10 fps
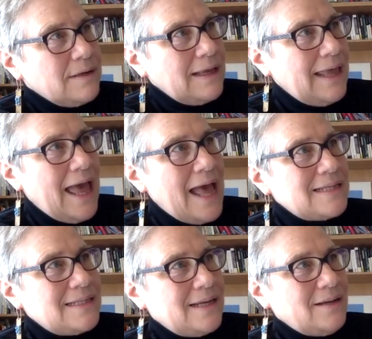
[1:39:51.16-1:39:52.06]

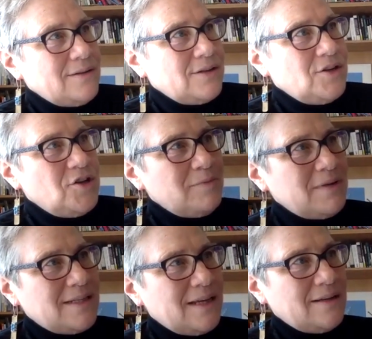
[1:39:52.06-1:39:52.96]
cat cells and
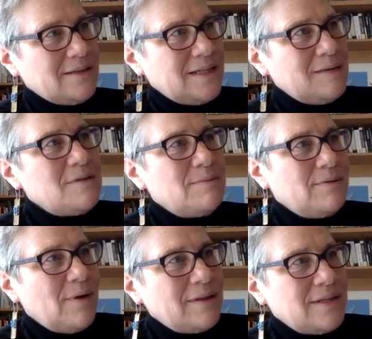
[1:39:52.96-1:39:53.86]
human cells seem to
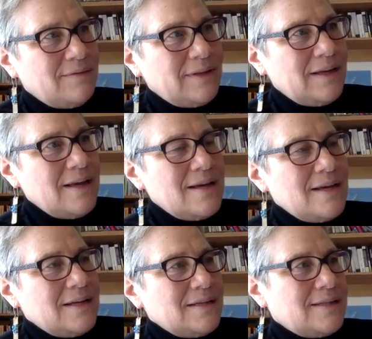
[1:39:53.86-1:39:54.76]
be relatively
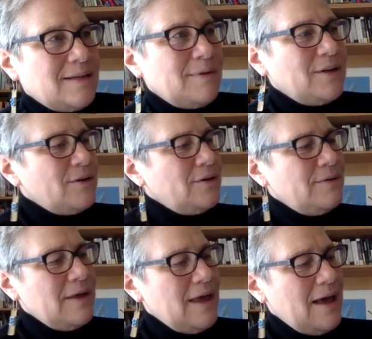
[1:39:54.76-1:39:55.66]

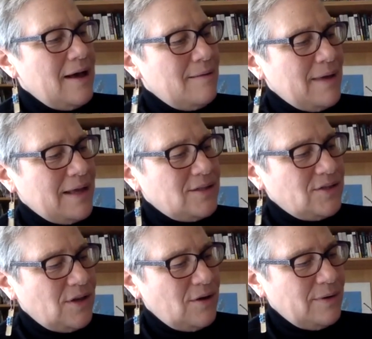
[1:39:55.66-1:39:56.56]
similar, um, and
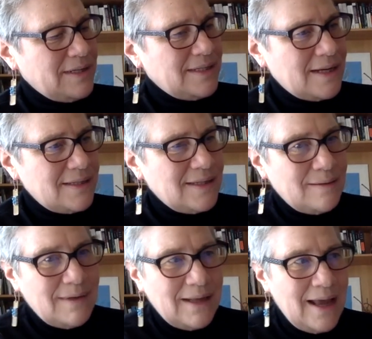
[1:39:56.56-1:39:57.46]
so it does
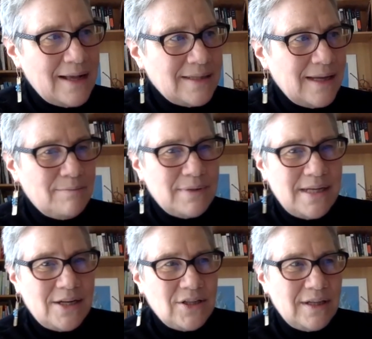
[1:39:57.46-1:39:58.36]
seem that cats can
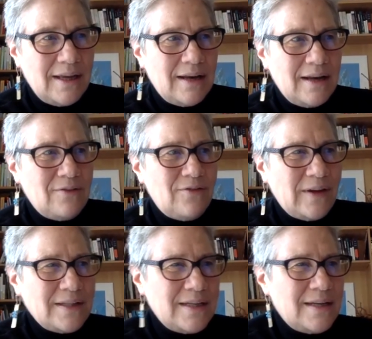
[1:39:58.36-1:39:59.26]
potentially get
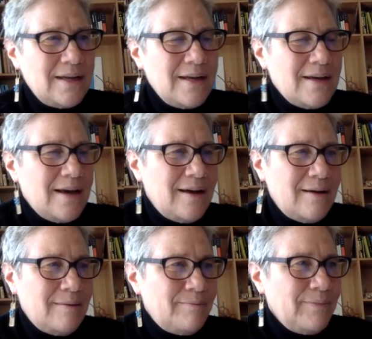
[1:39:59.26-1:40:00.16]
infected
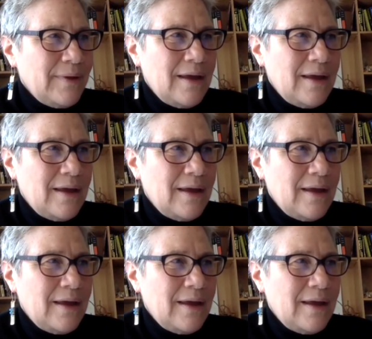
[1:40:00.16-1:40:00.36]
um,